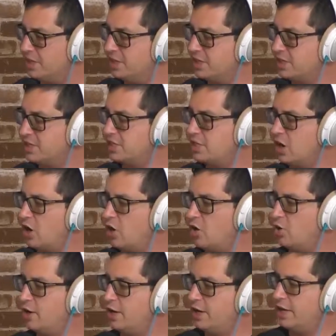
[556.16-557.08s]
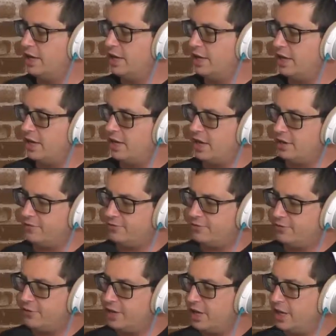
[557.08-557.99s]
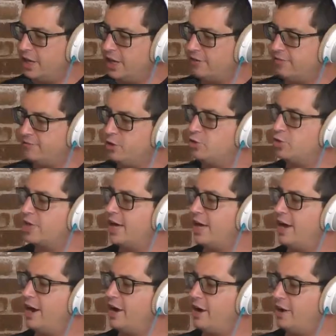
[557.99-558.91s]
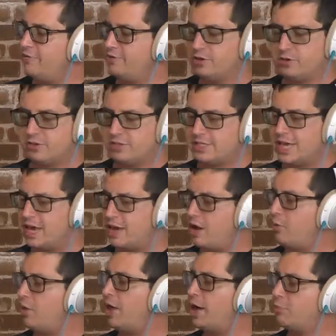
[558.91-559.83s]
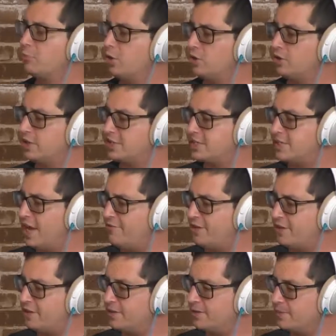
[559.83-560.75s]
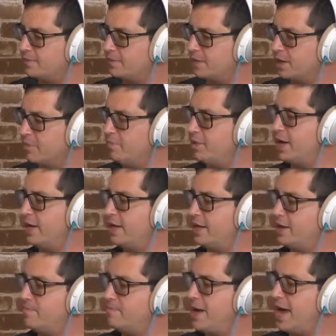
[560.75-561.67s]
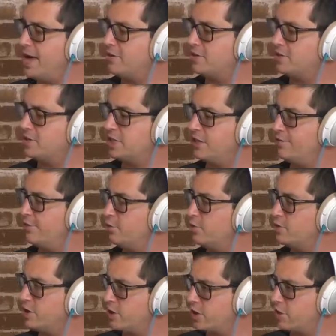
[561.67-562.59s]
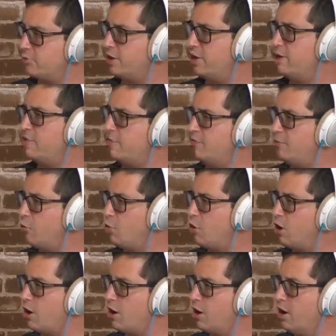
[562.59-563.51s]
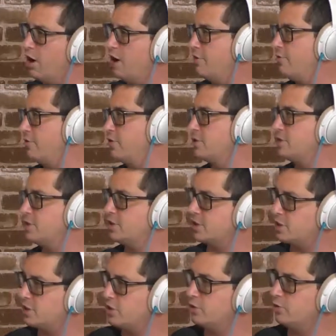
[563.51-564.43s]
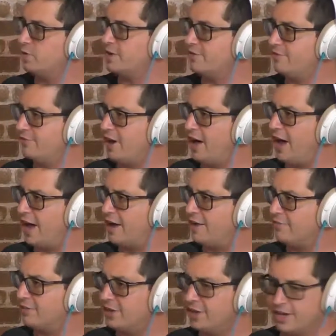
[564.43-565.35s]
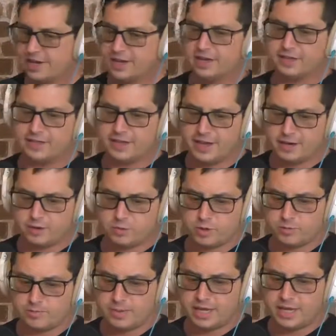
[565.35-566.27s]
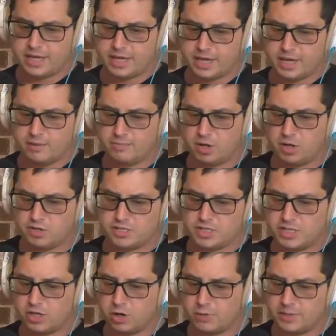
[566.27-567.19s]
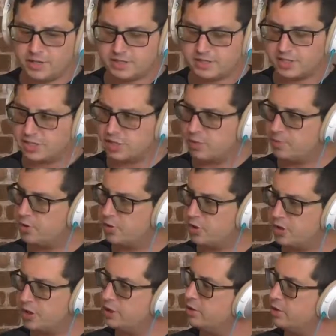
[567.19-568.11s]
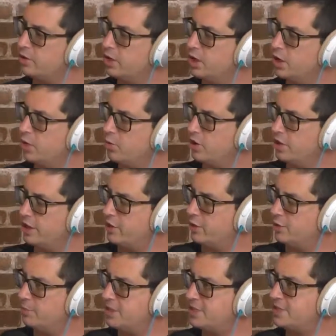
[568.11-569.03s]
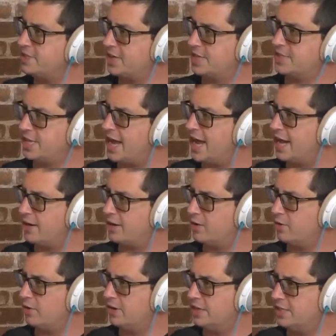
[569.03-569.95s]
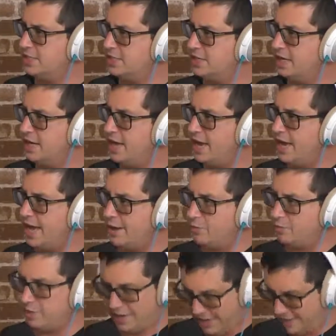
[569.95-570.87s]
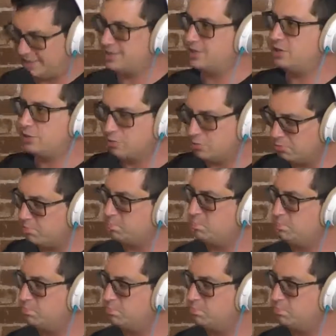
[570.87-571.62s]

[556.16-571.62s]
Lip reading: So if you say, well, I rolled a 7, but it matters if it was a 3 and 4 versus a 2 and a 5, then it would be a multinomial distribution where there would be 6 categories and 2